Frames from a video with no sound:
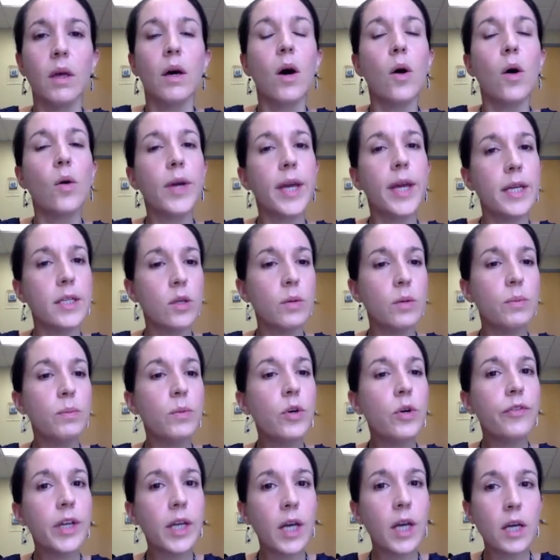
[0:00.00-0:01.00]
Okay, so
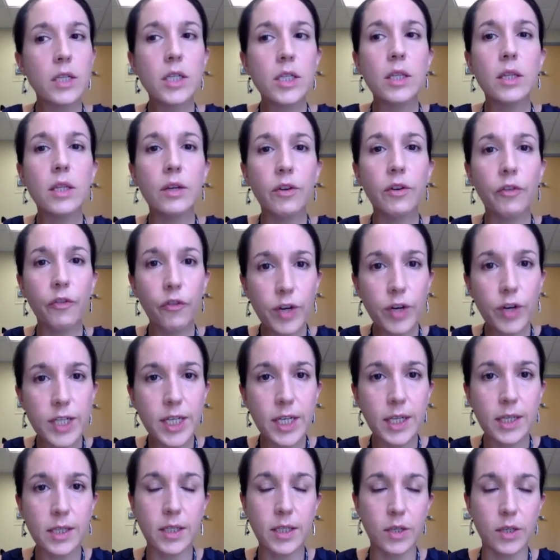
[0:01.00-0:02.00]
moving on to the
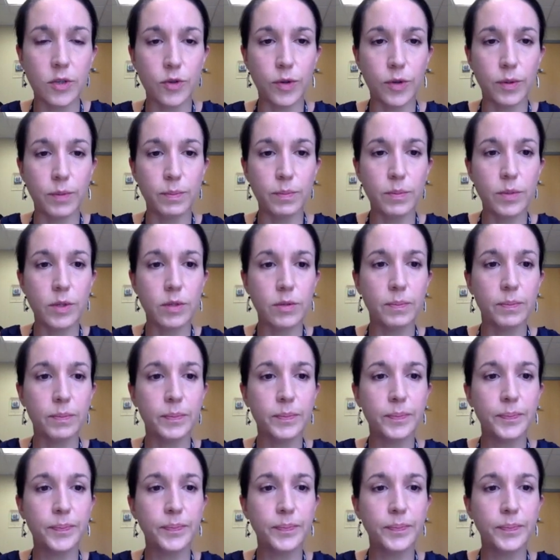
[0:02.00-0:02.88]
nephritic syndromes.